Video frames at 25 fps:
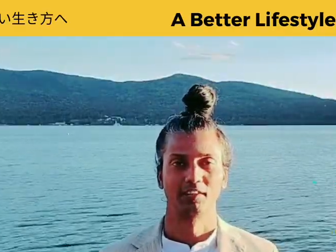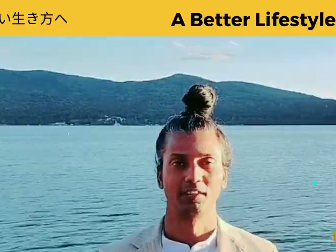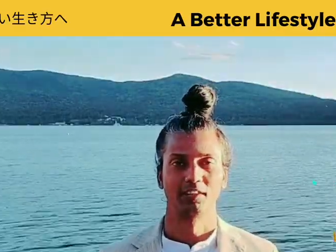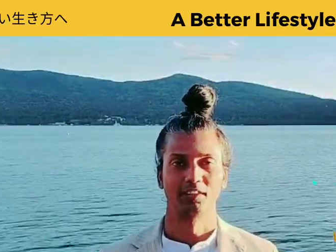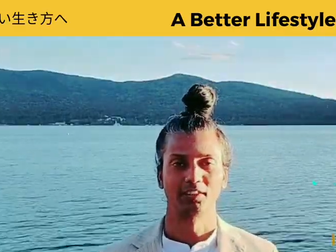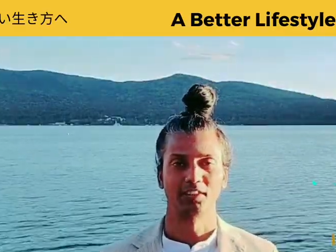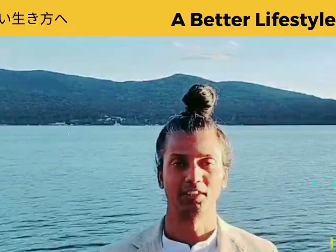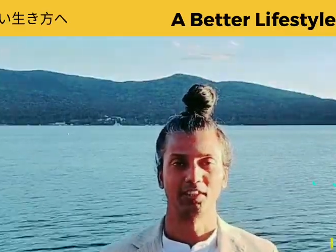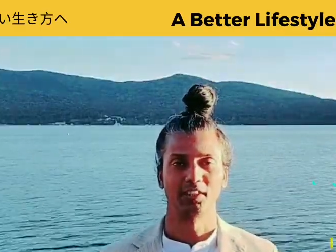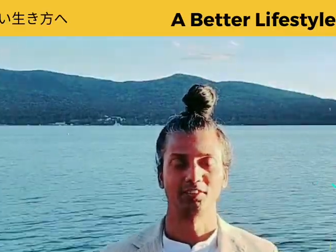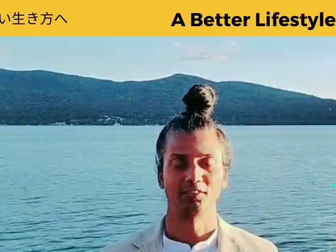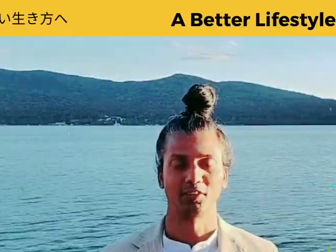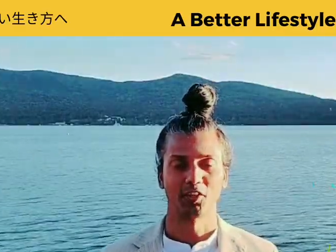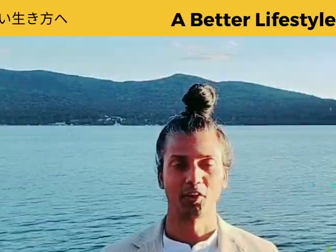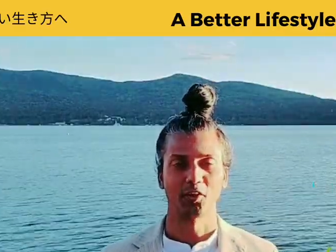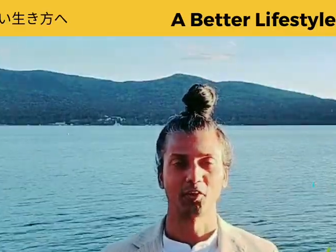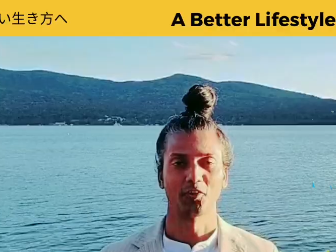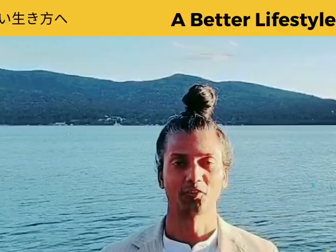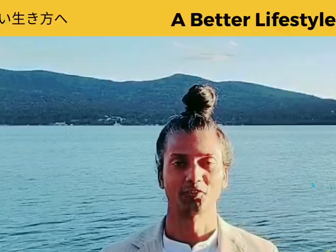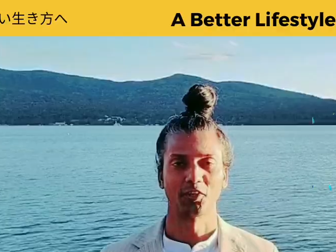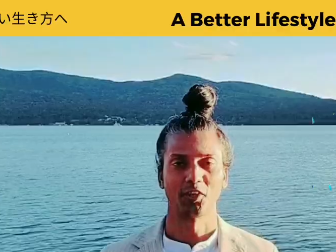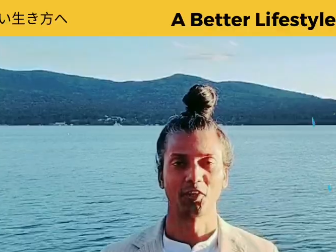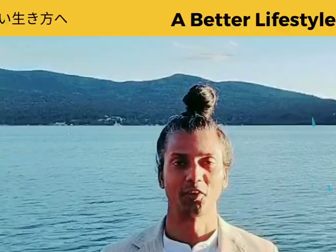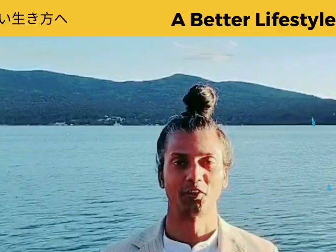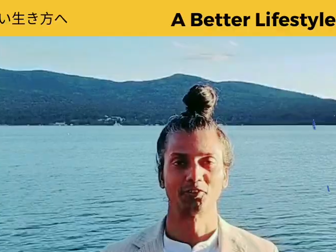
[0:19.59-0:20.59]
Ichi
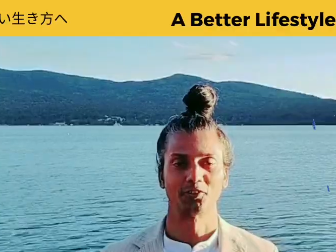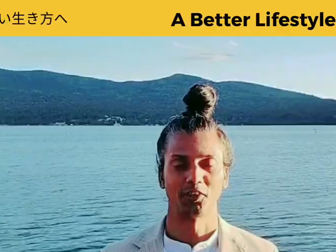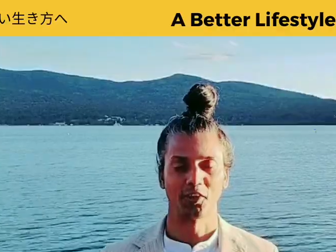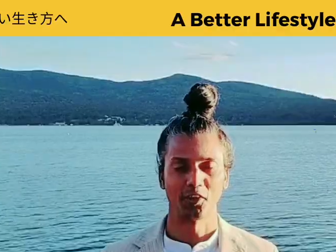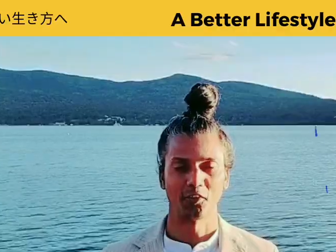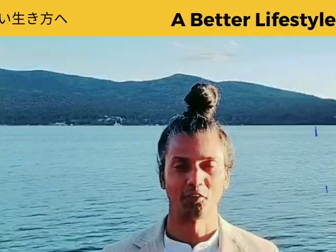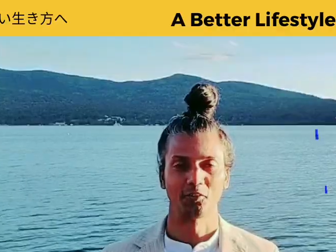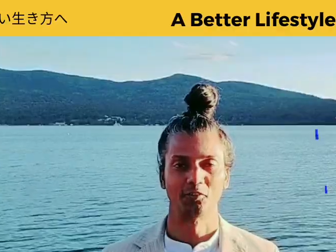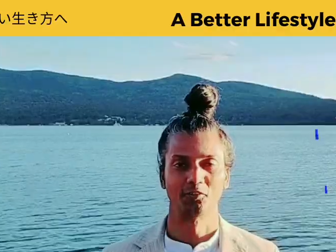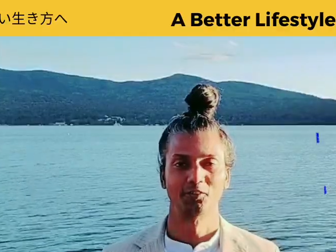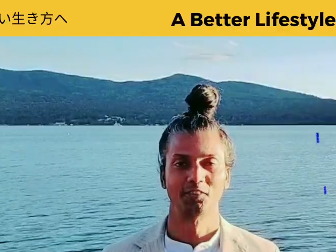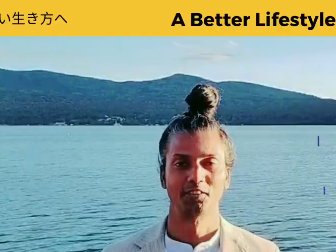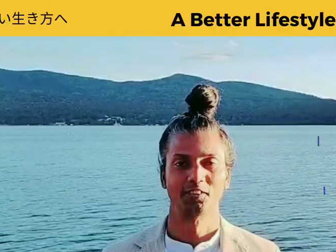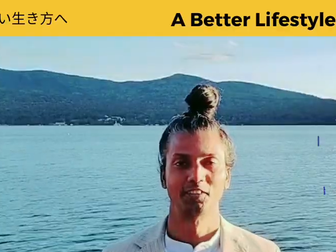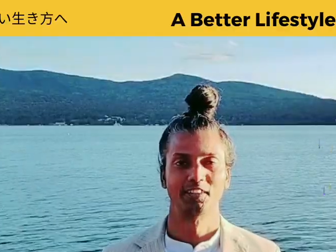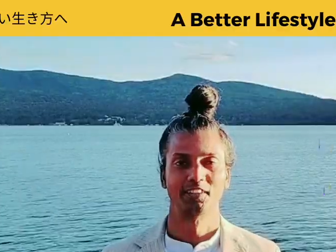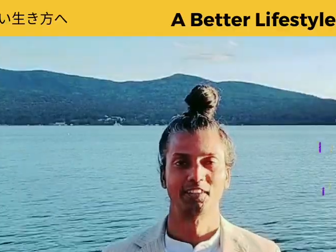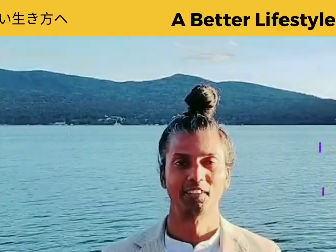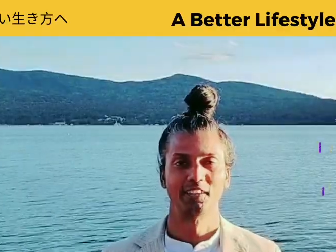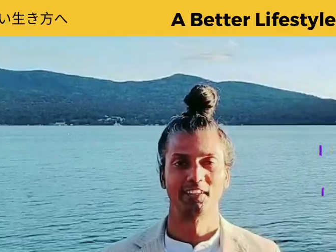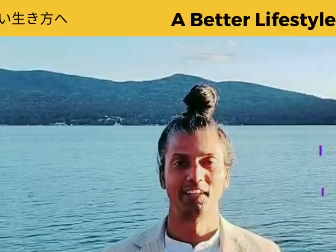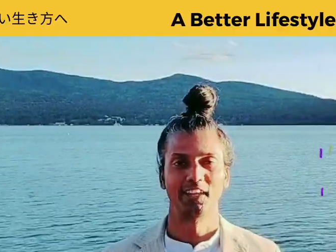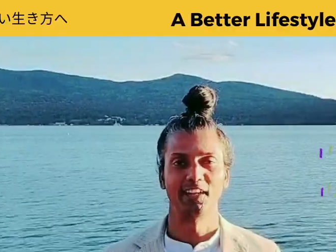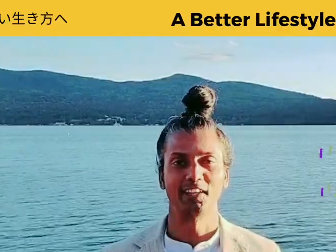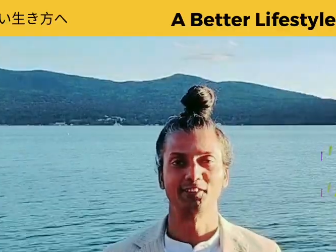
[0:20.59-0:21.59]
000
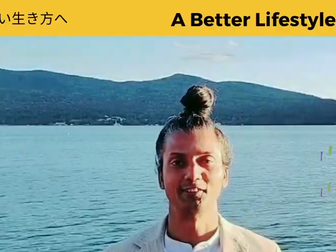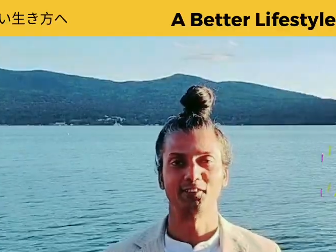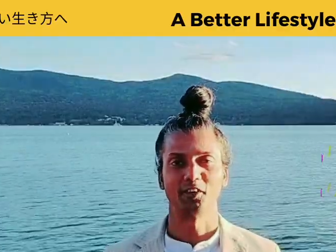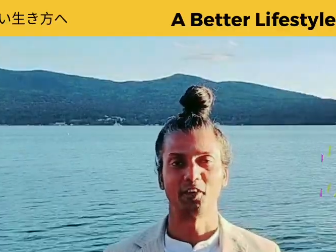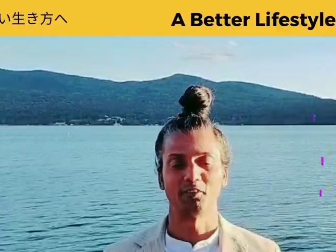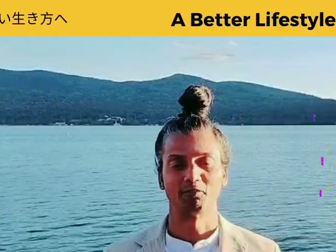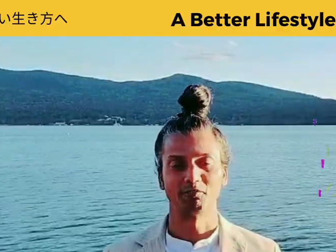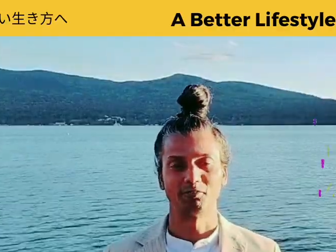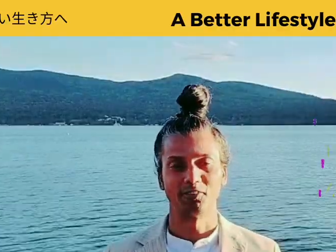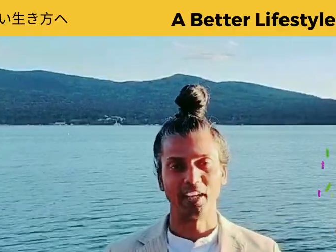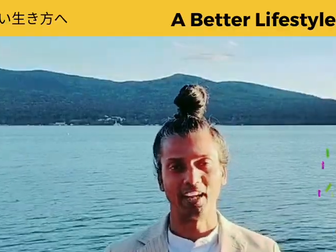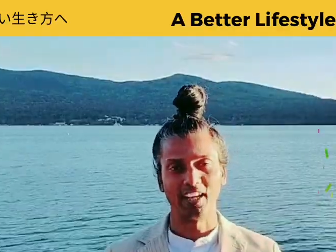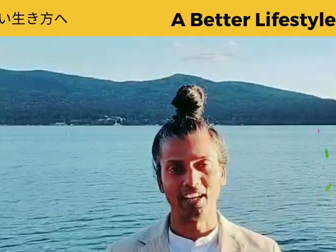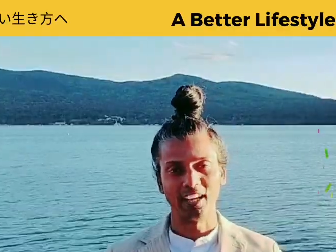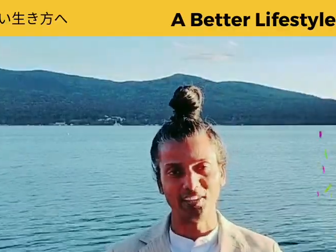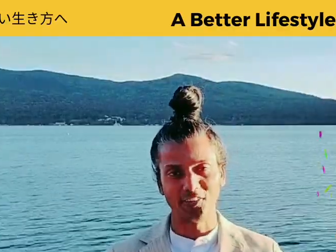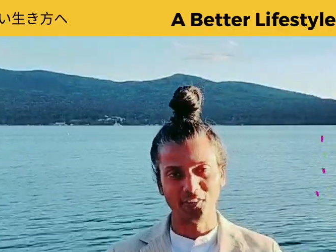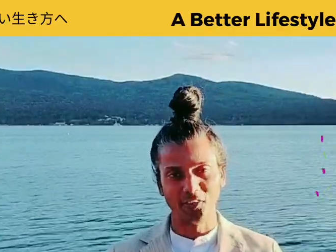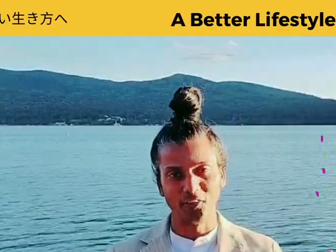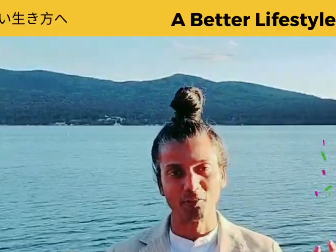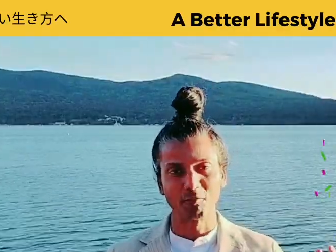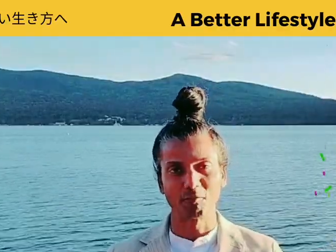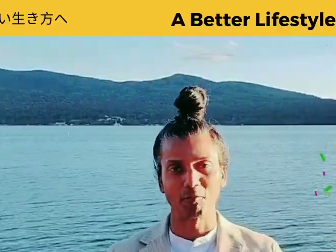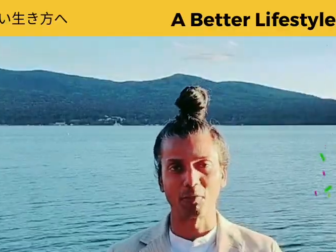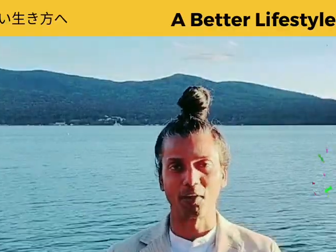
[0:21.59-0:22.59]
days of daily
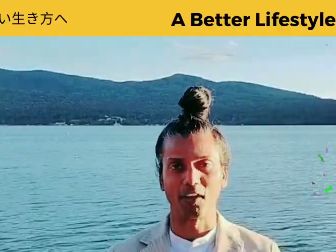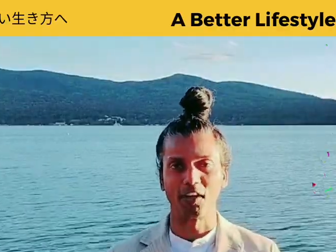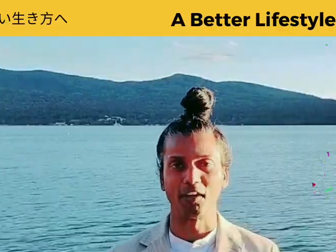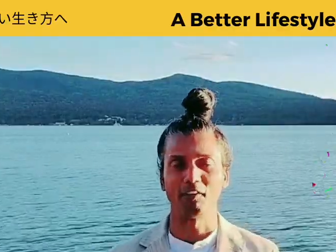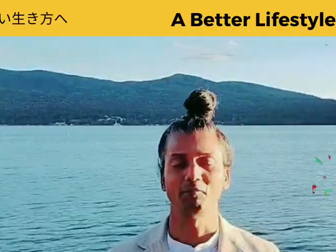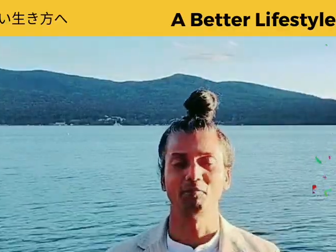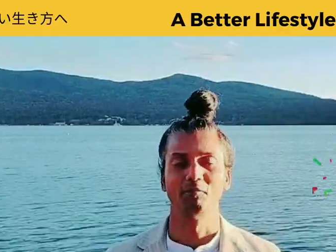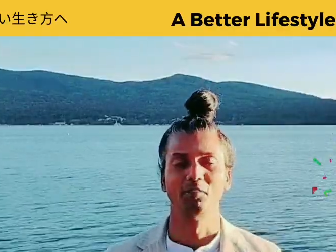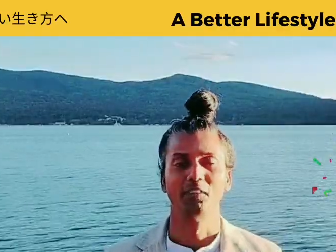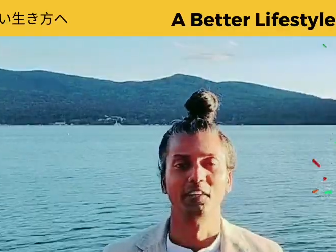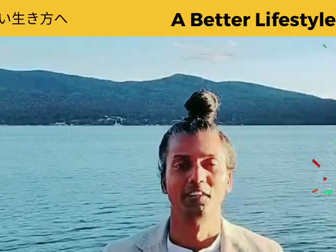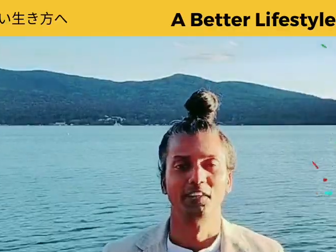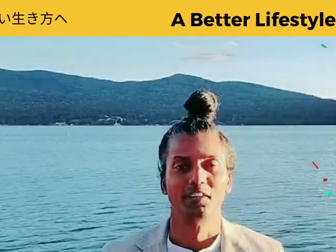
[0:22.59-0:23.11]
yoga program.